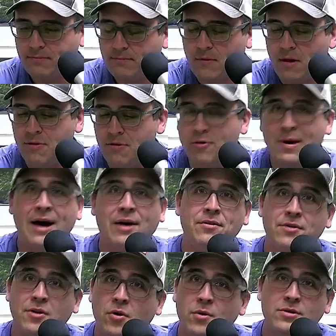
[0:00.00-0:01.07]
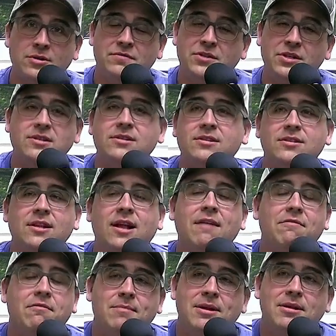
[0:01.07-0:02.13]
throughout the course of Jesus's
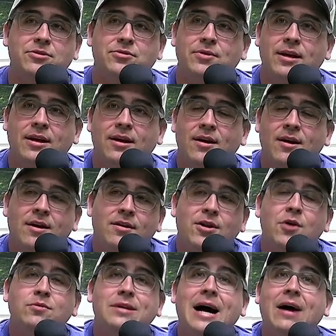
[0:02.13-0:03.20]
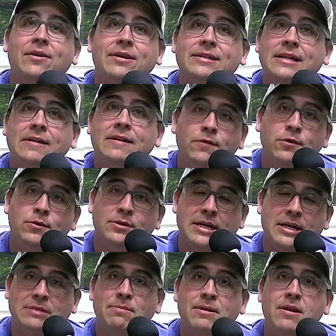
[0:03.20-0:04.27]
life and ministry. No doubt his influence
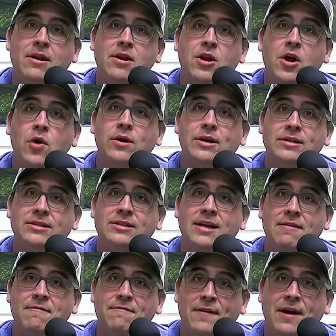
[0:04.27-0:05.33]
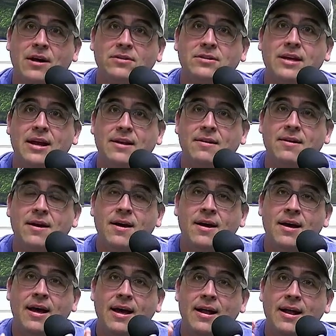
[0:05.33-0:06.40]
has been noticed and felt and
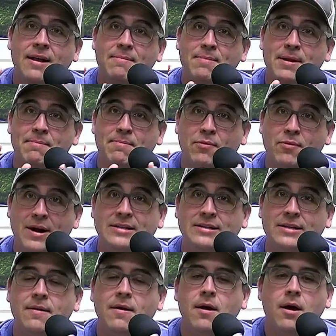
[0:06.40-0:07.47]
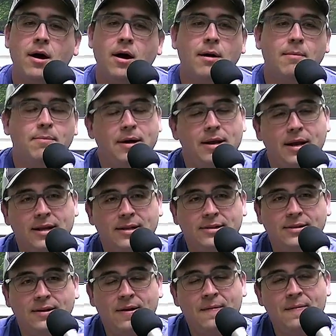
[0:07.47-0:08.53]
been present, but
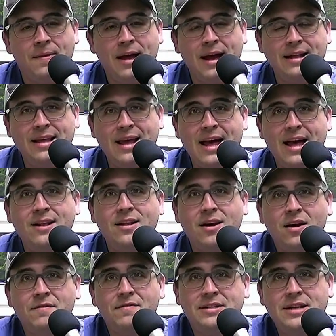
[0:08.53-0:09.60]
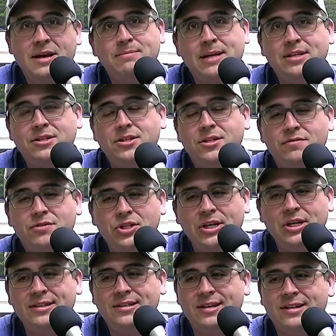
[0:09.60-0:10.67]
it's at the end of the temptation of
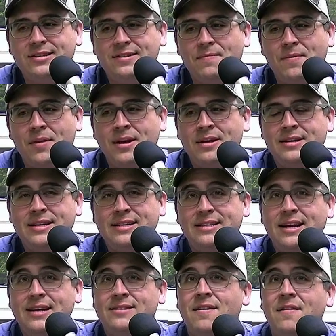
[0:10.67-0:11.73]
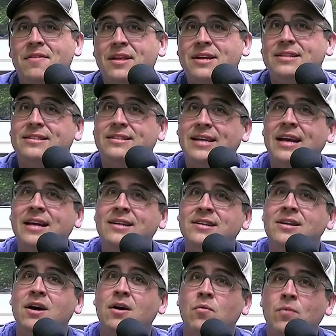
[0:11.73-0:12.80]
Jesus, it says that
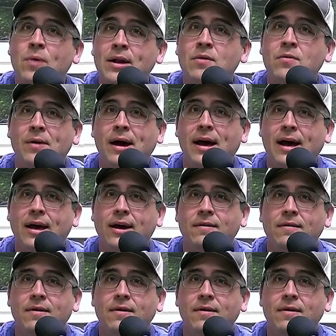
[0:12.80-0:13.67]
Satan went away